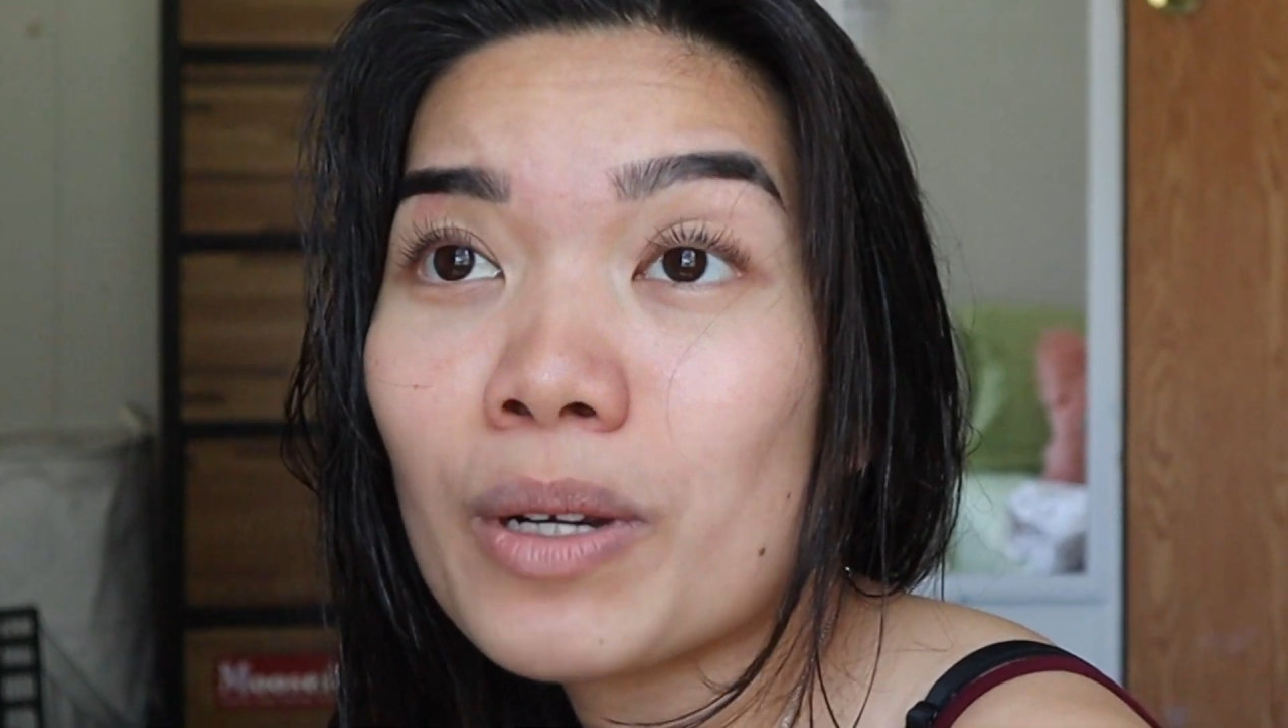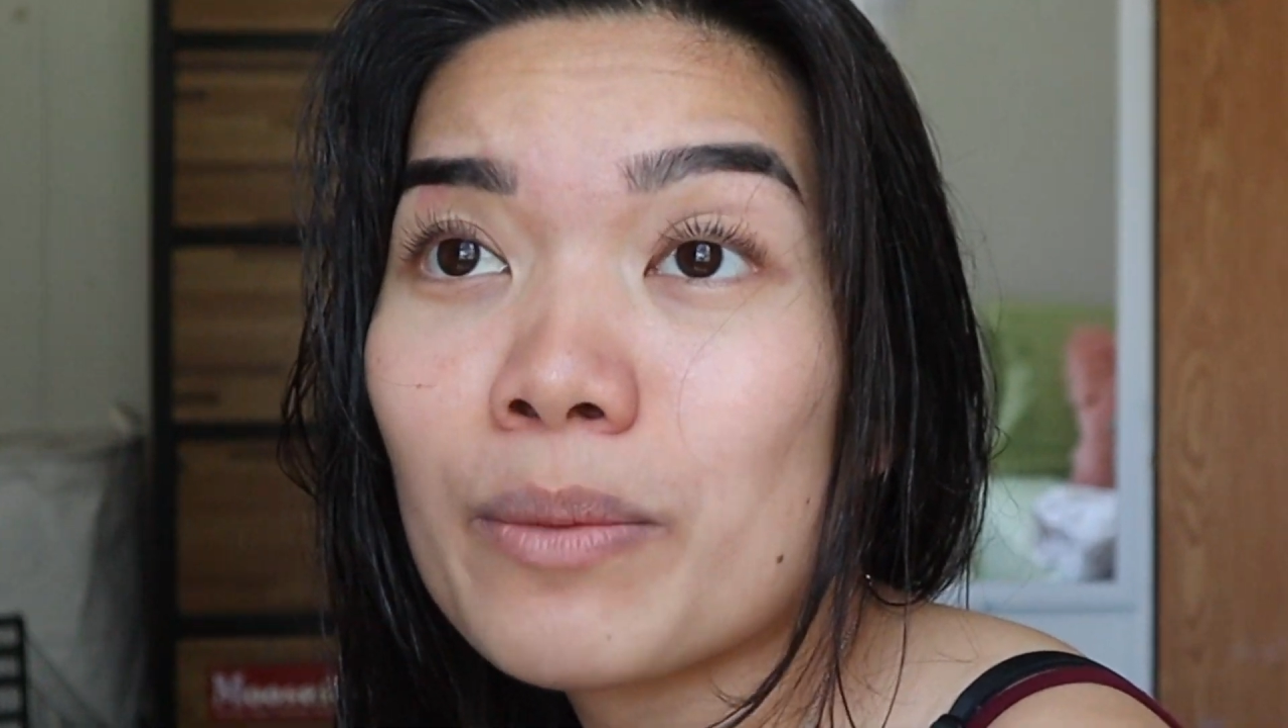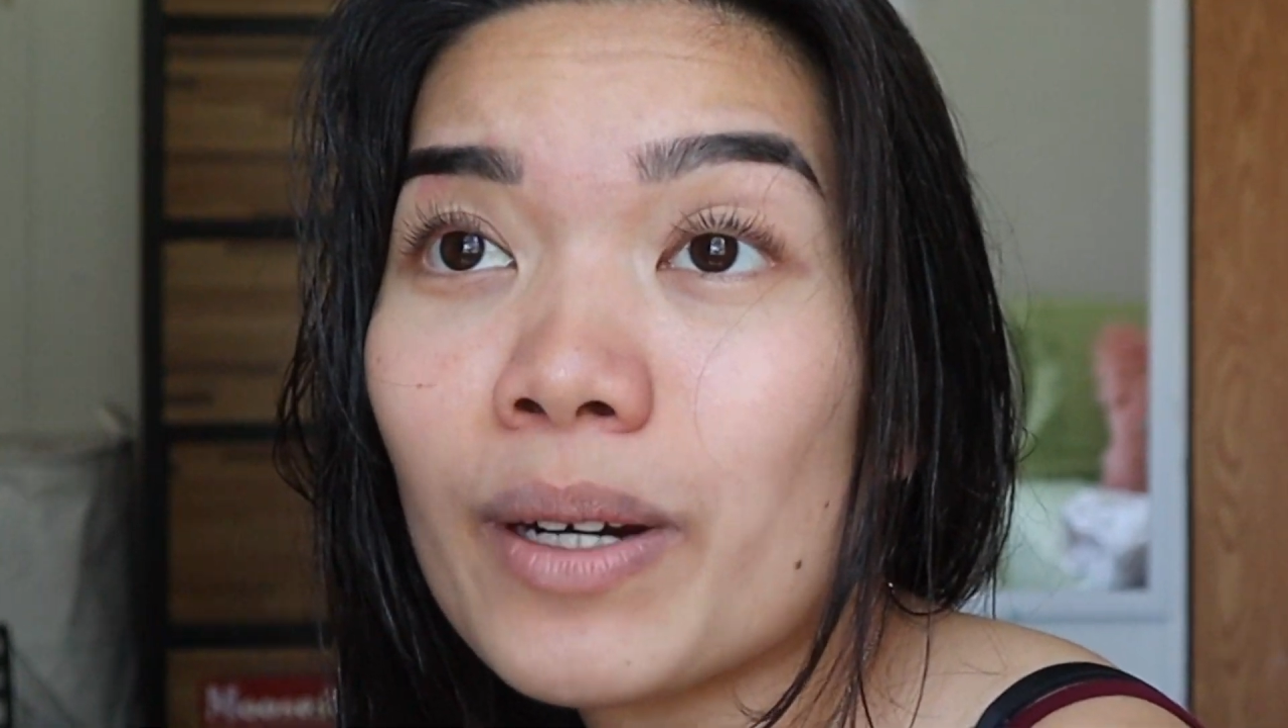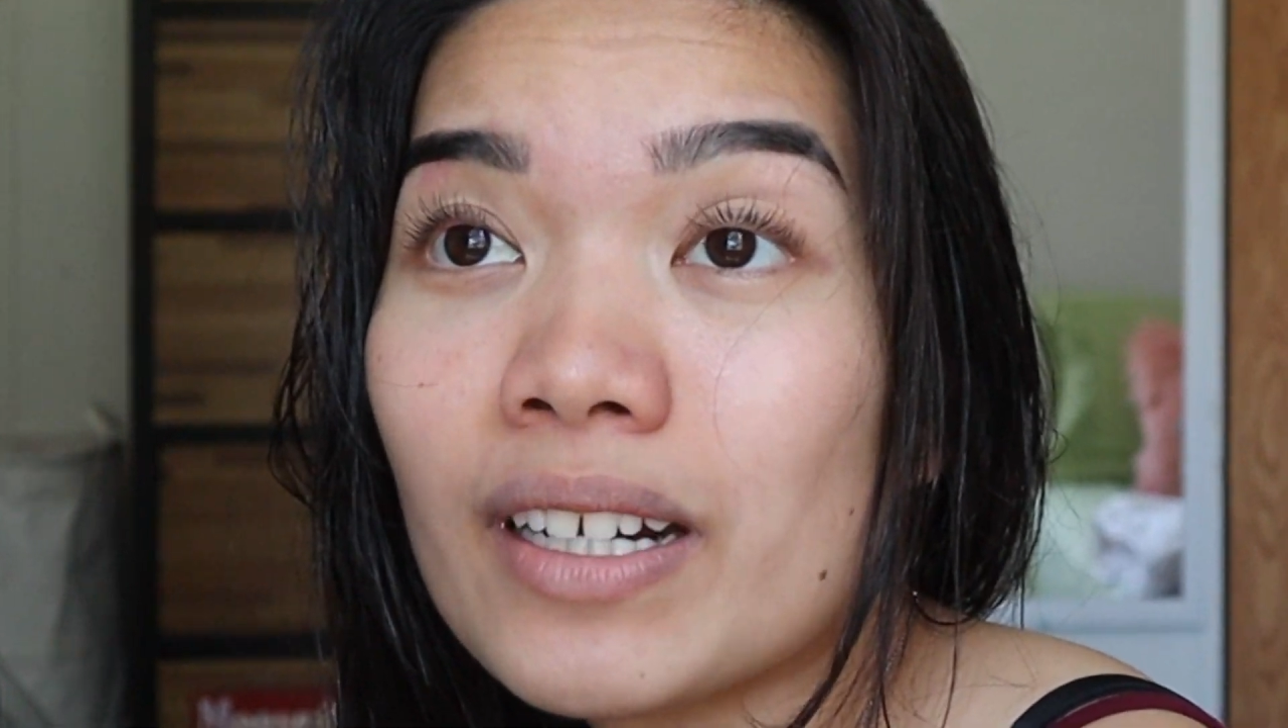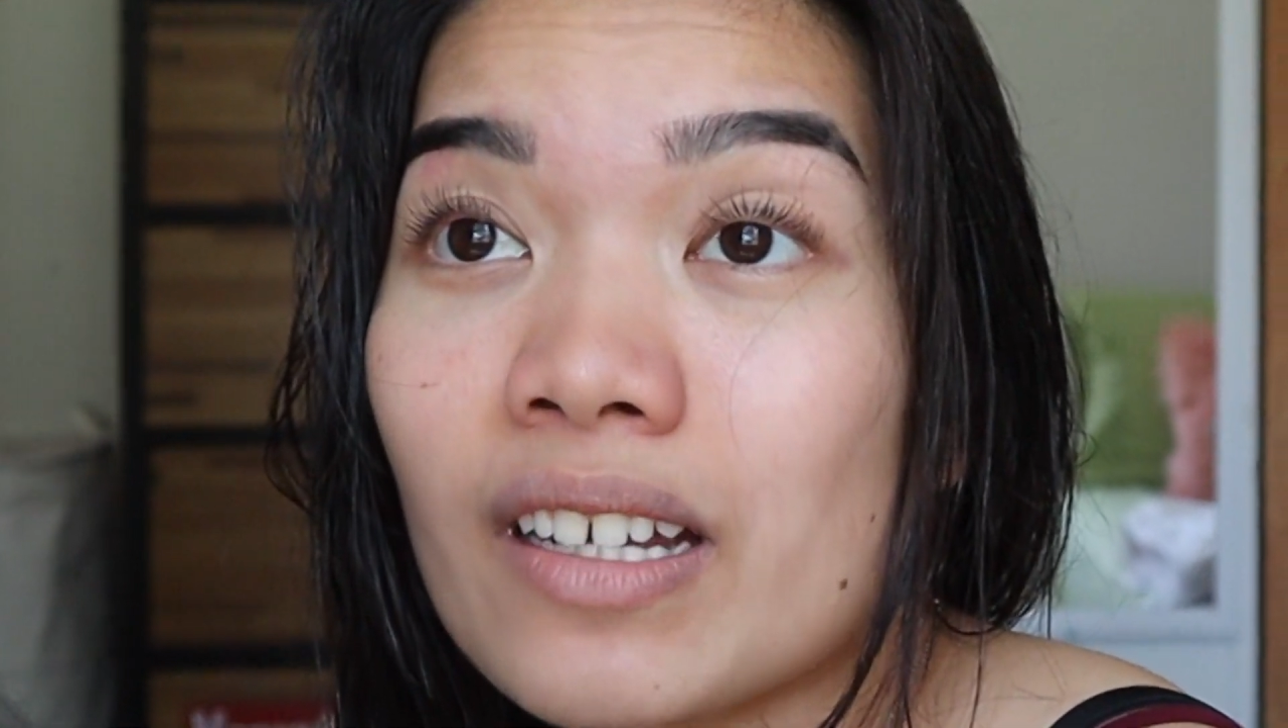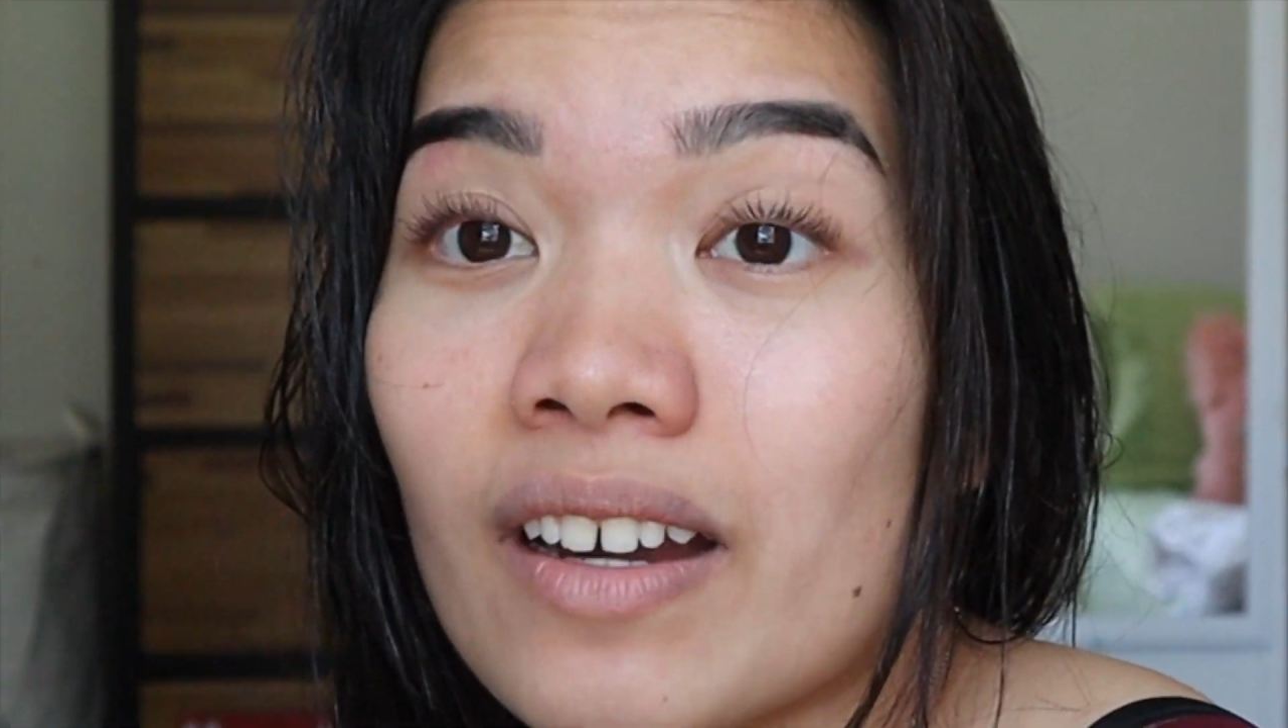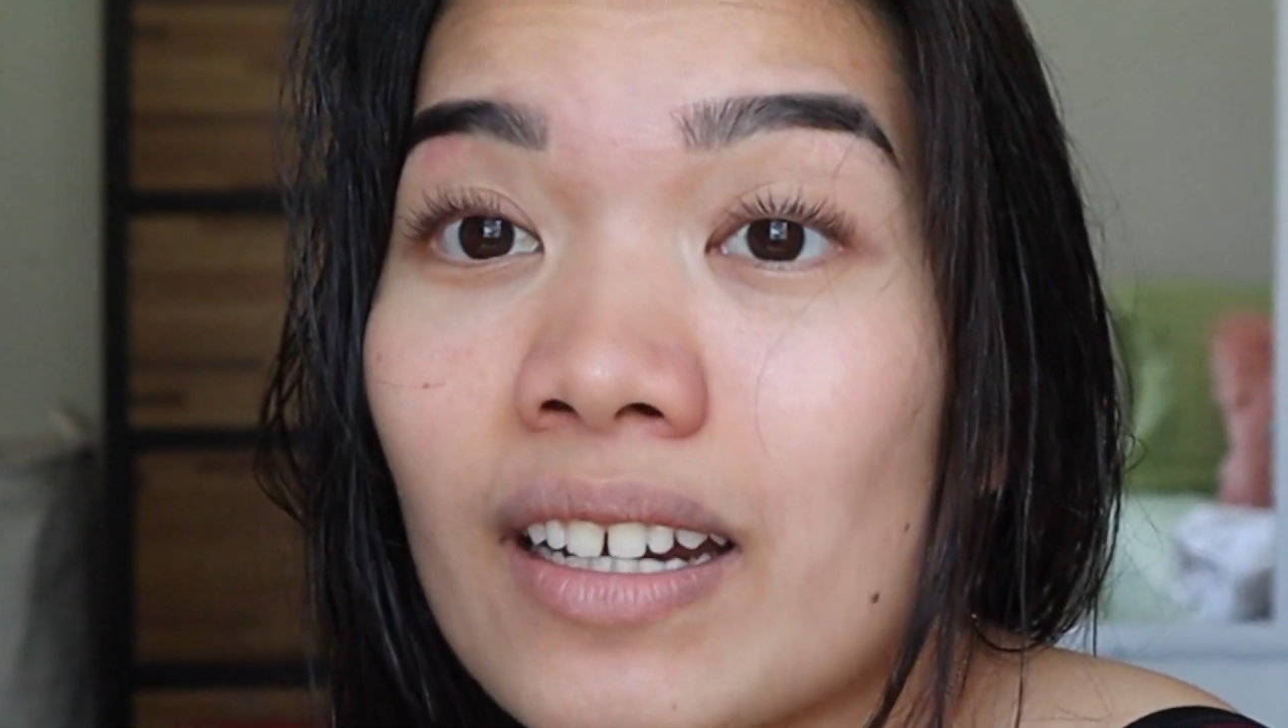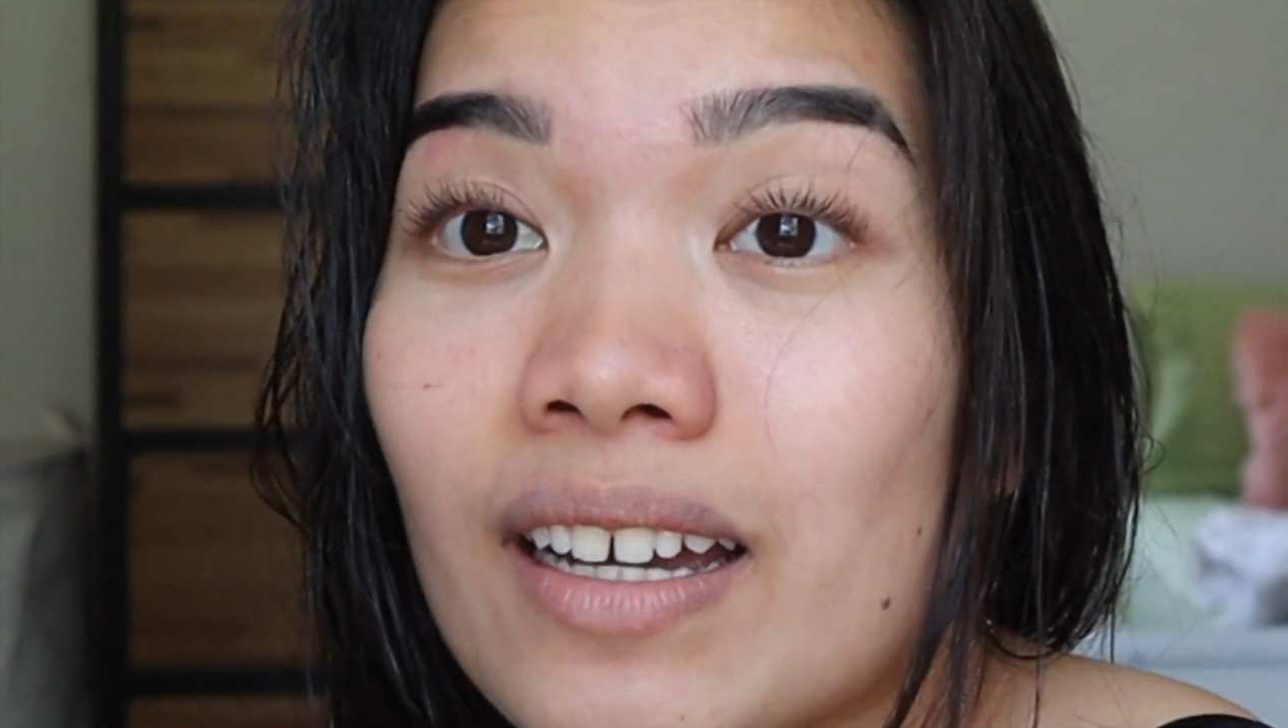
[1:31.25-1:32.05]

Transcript: my body right